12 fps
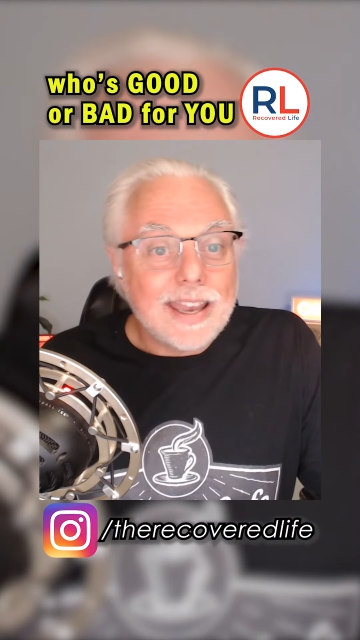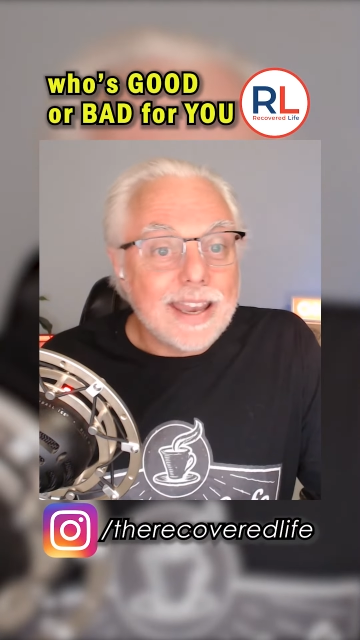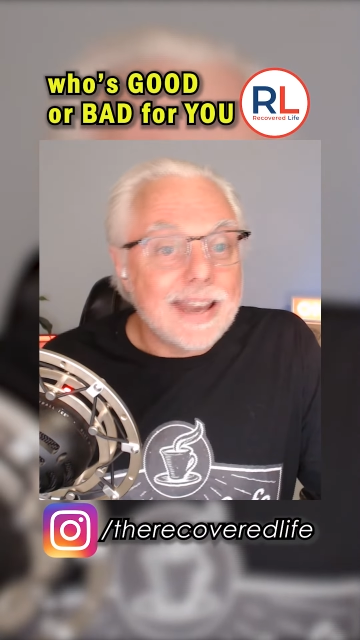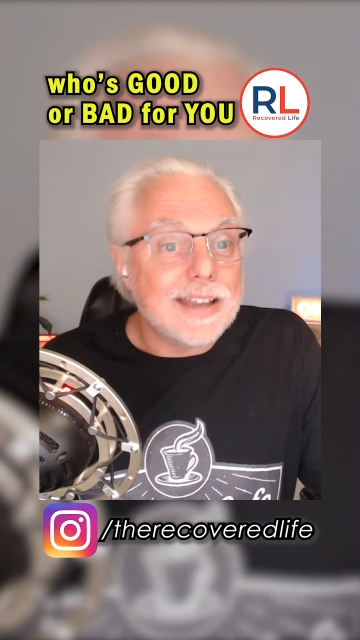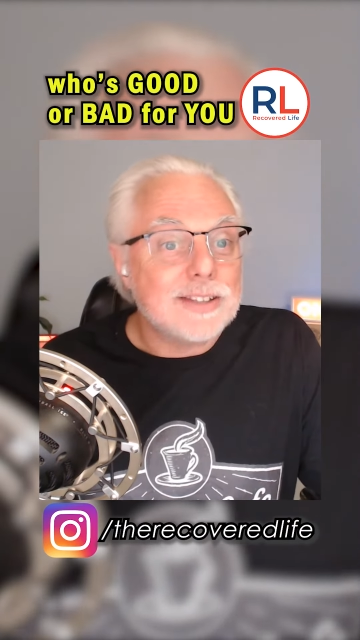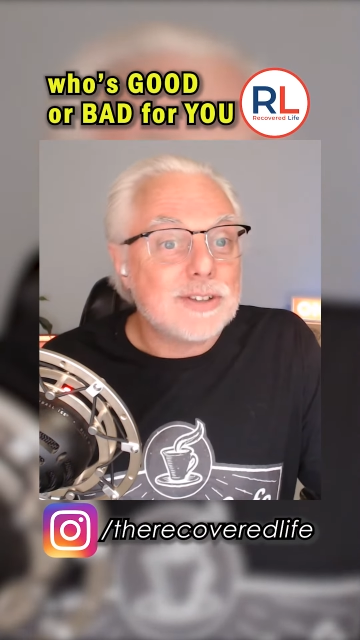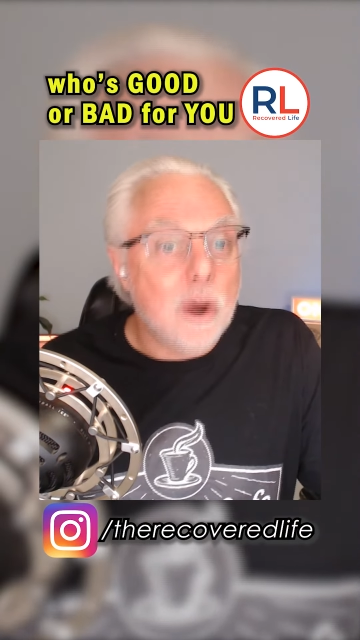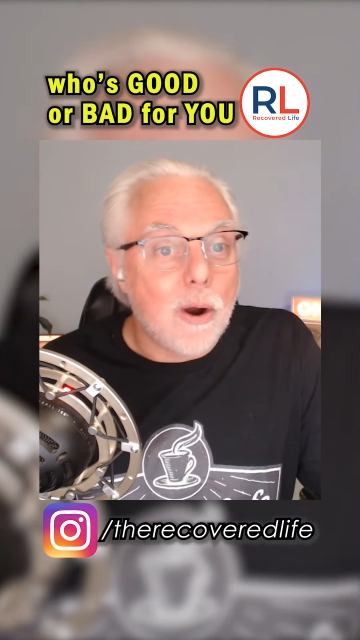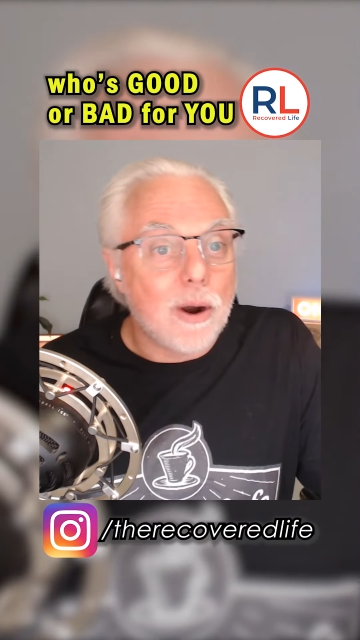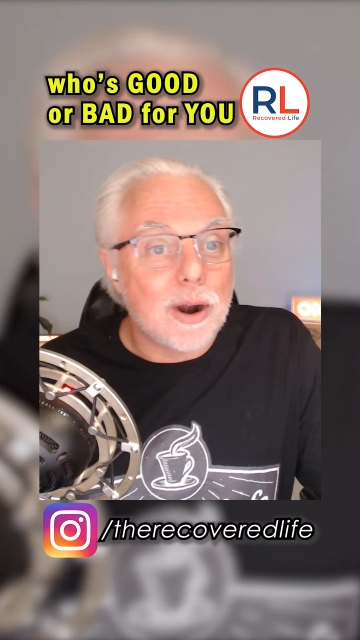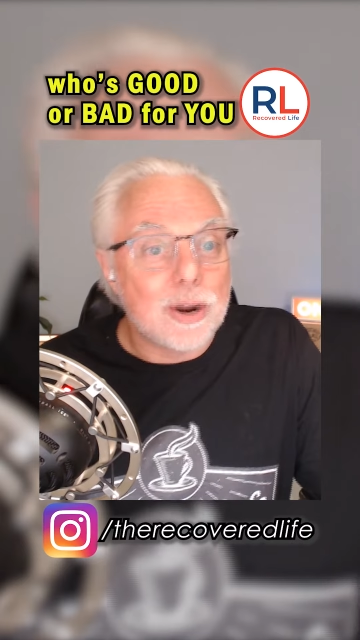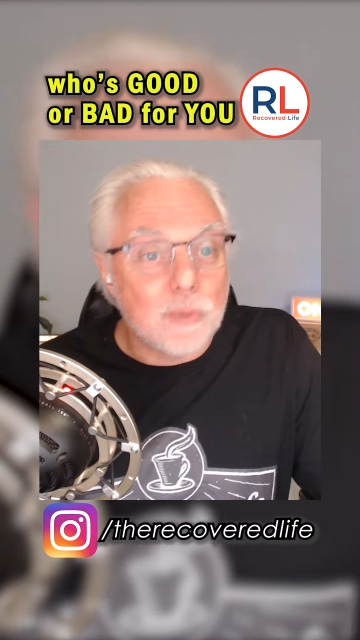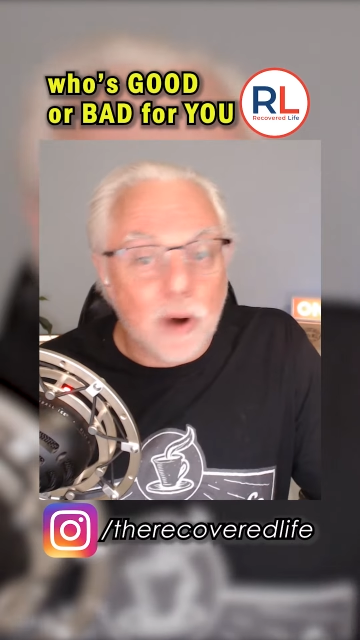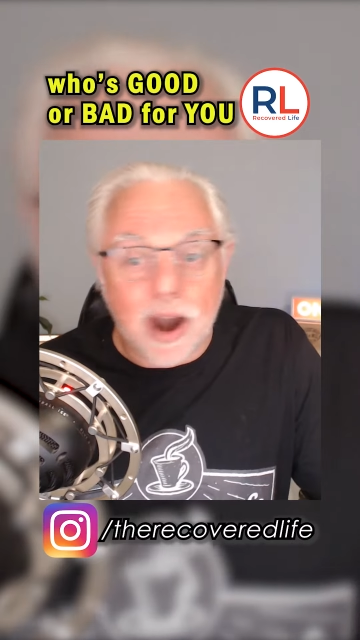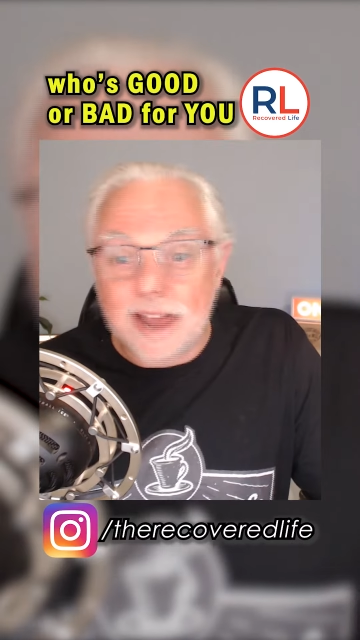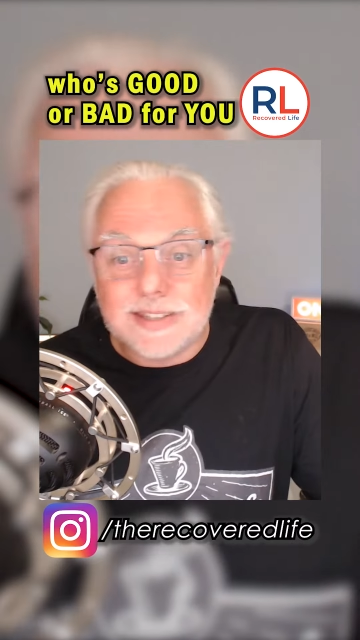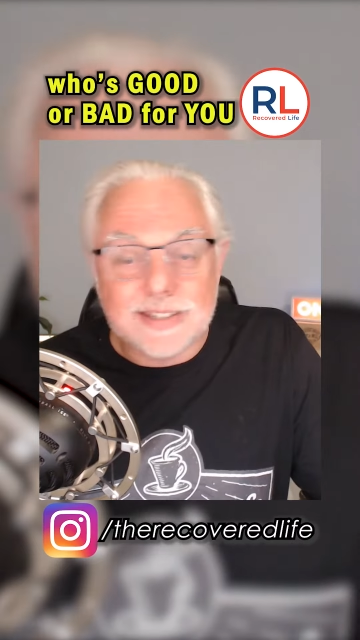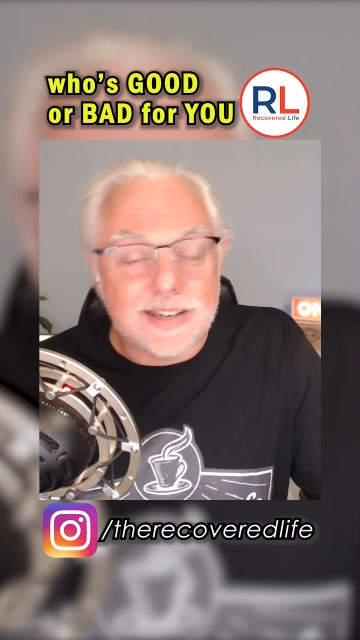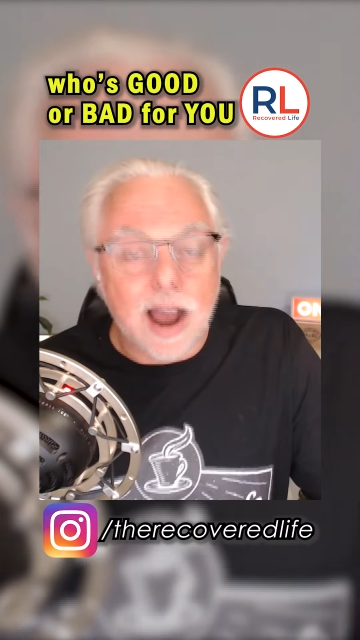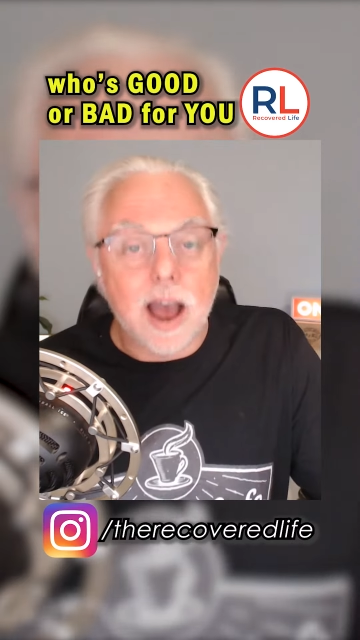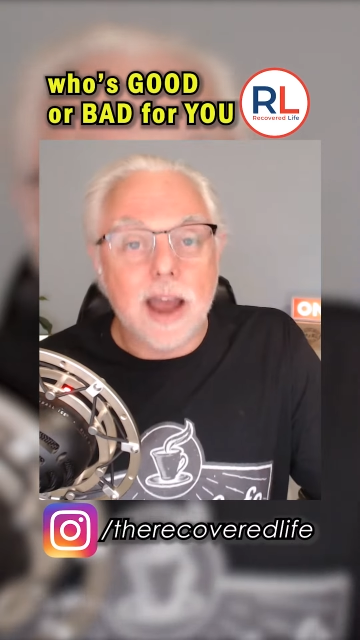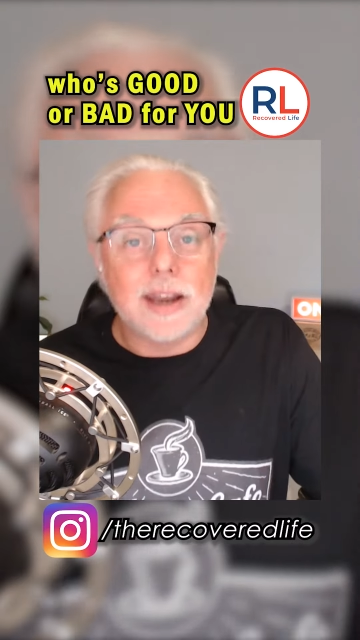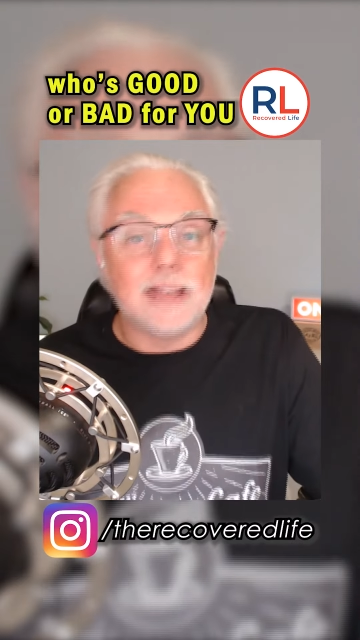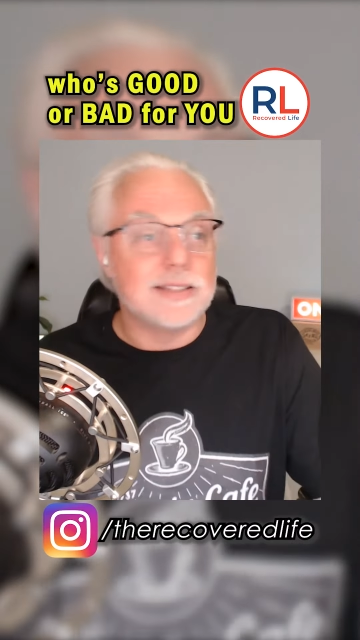It's hard work. It's
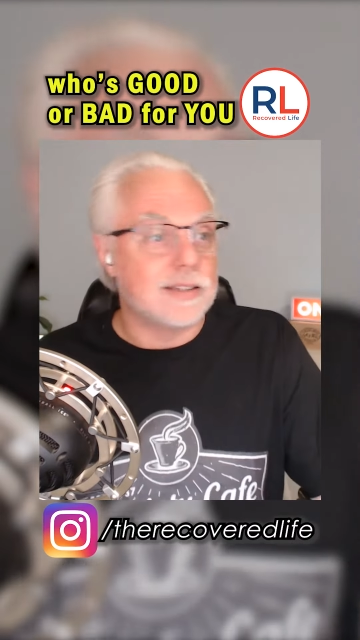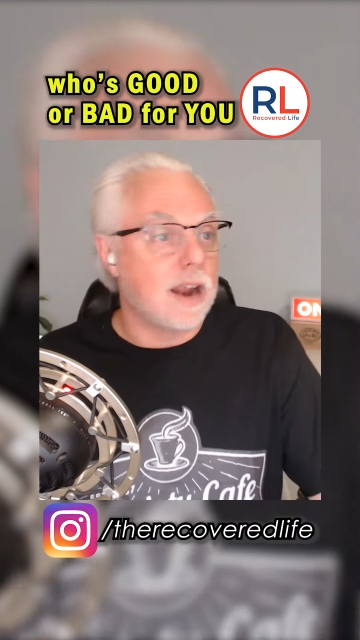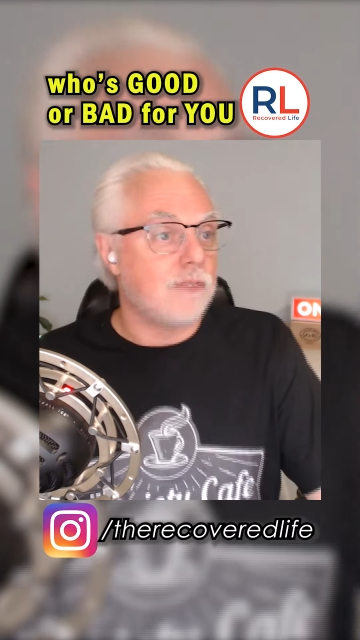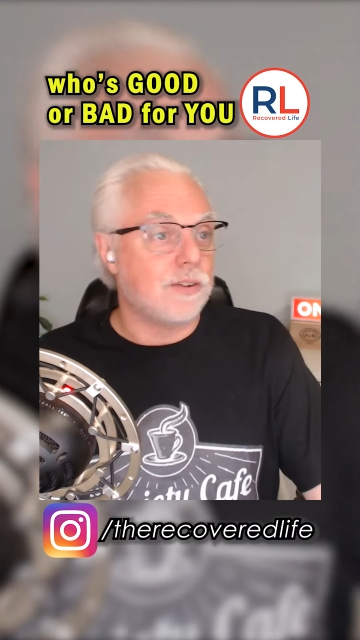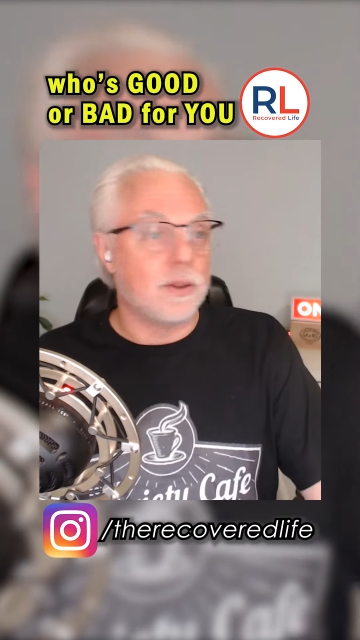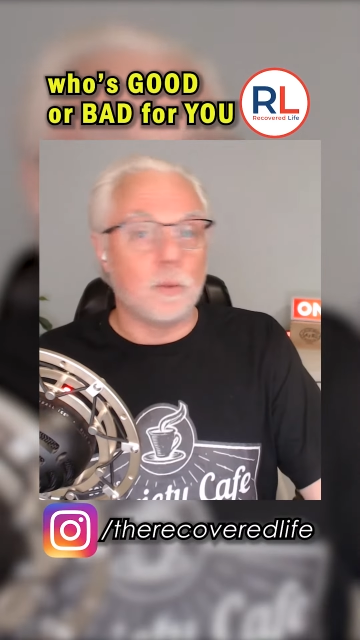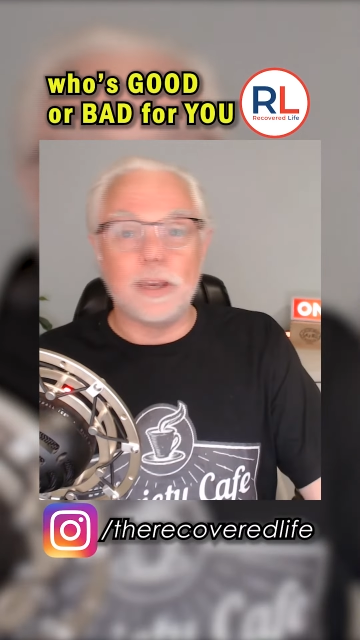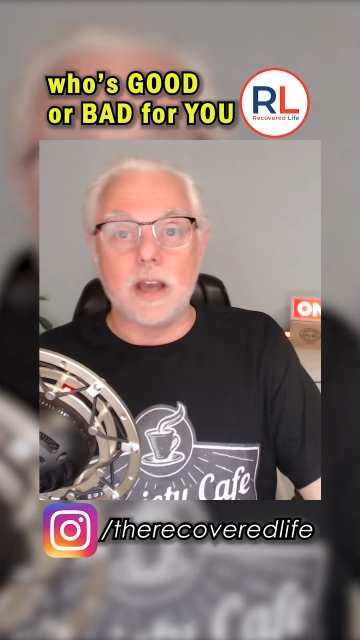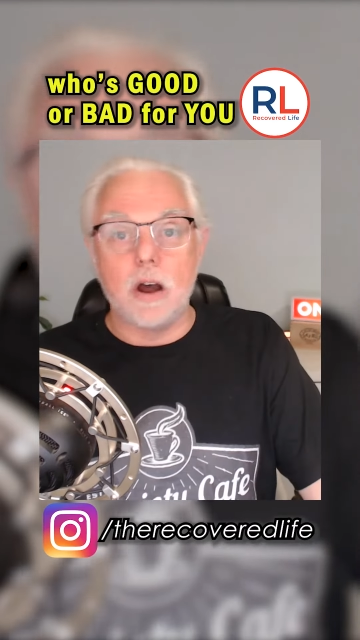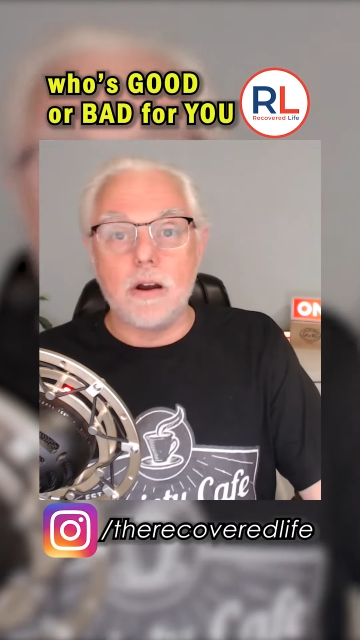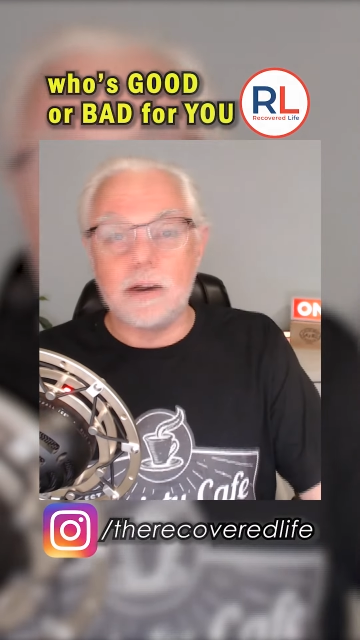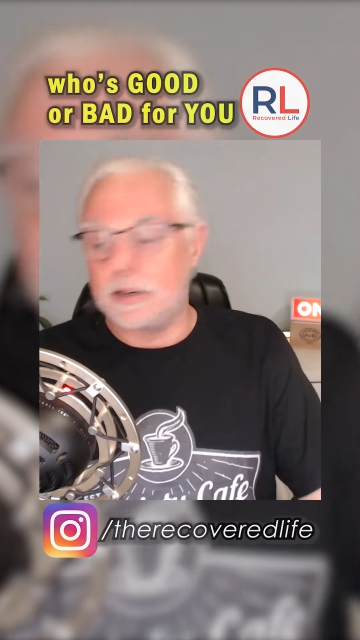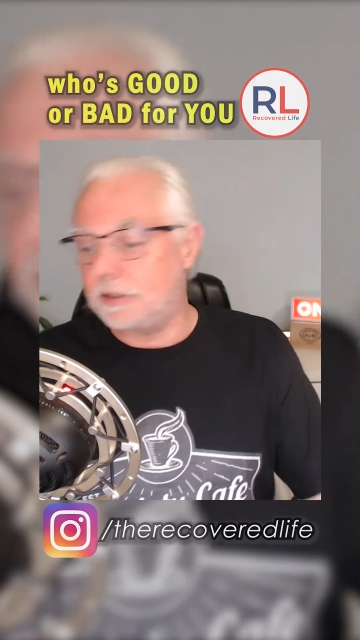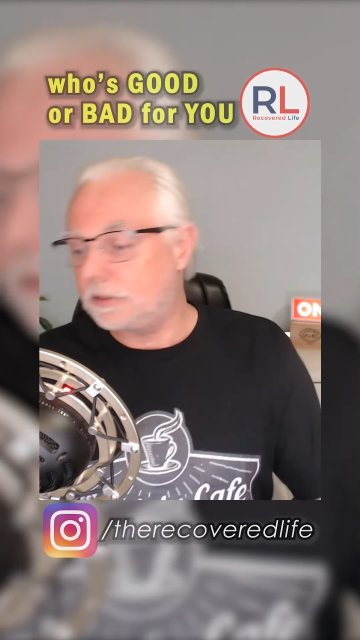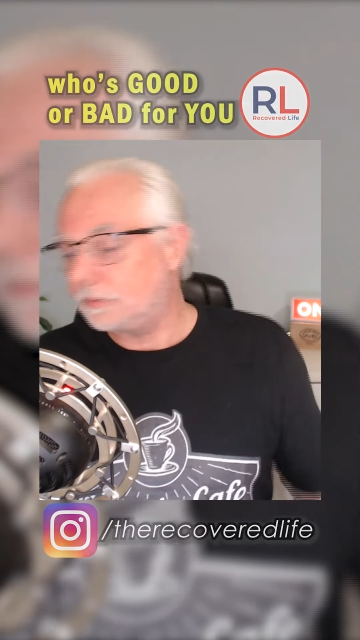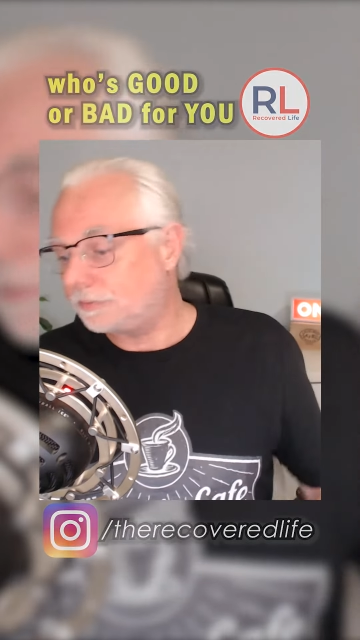not, it's not for the weak of heart.